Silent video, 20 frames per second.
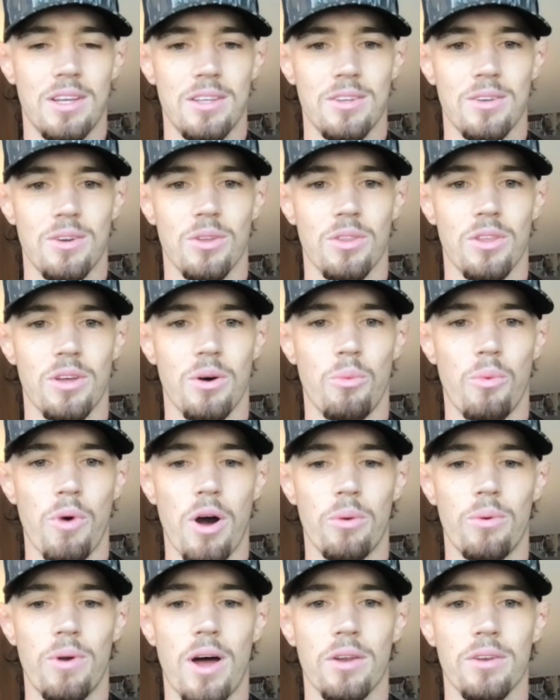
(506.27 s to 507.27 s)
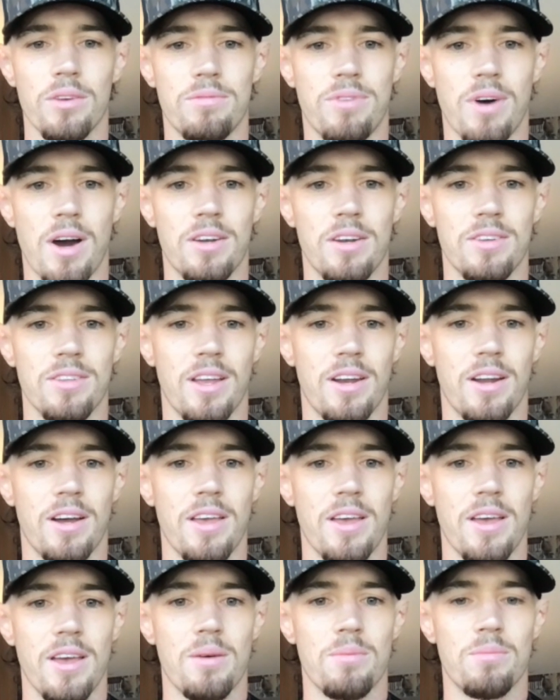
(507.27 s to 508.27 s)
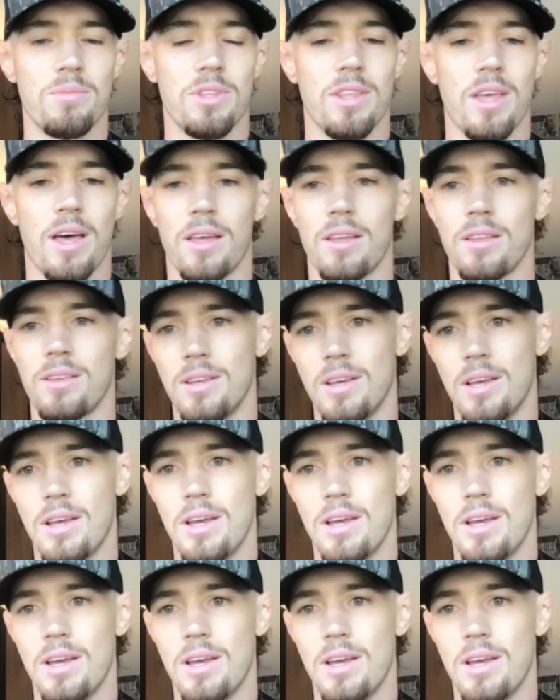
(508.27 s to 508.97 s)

the well-rounded fighter that I am and that